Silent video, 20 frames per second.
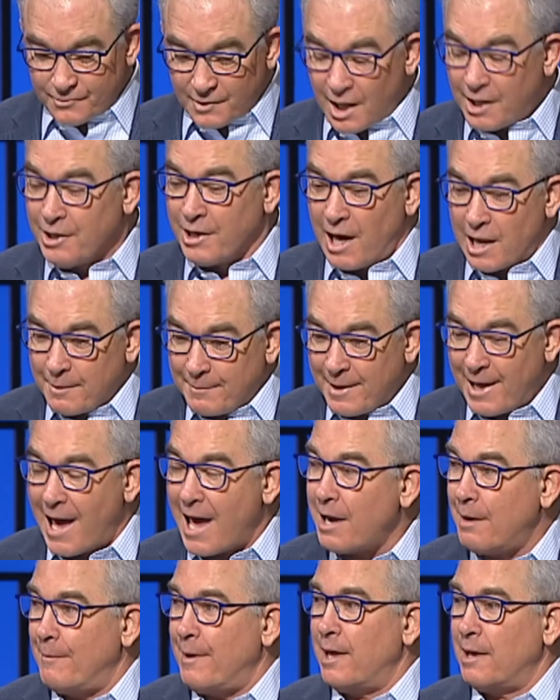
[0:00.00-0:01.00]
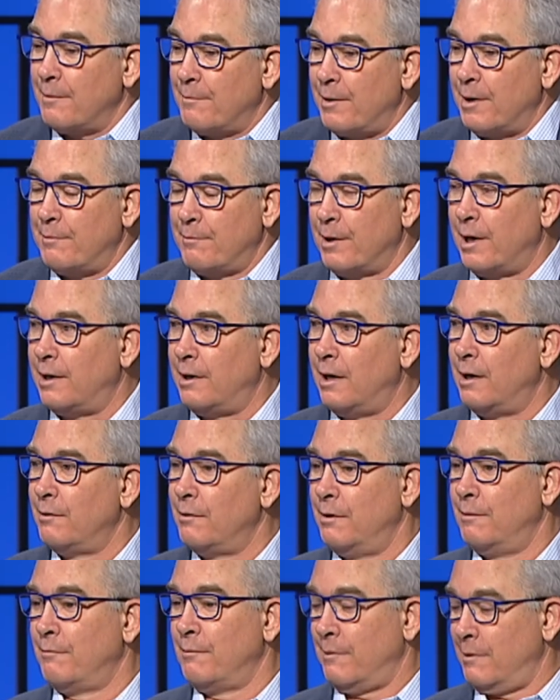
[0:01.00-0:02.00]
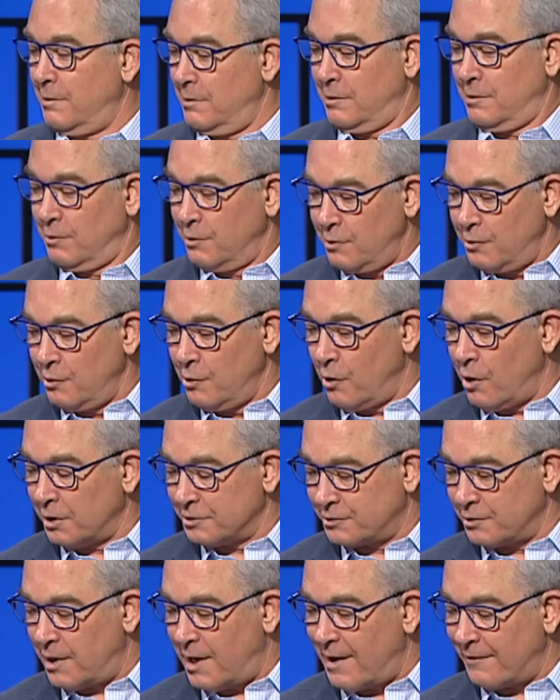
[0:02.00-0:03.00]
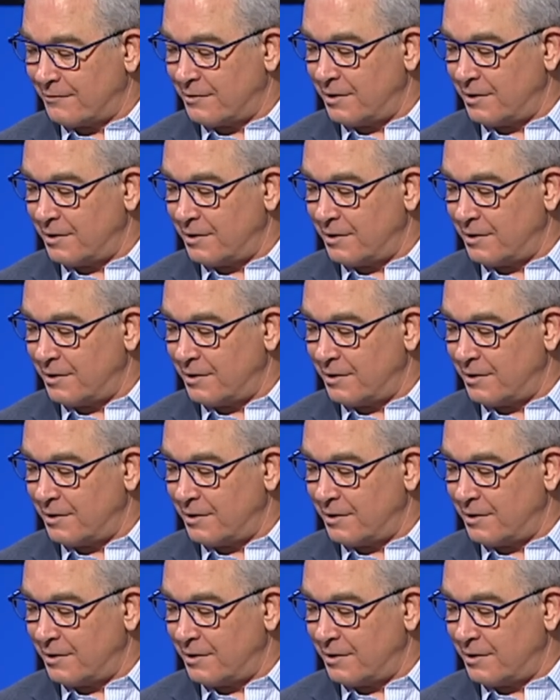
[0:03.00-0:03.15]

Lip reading: you got to be animated, but you also have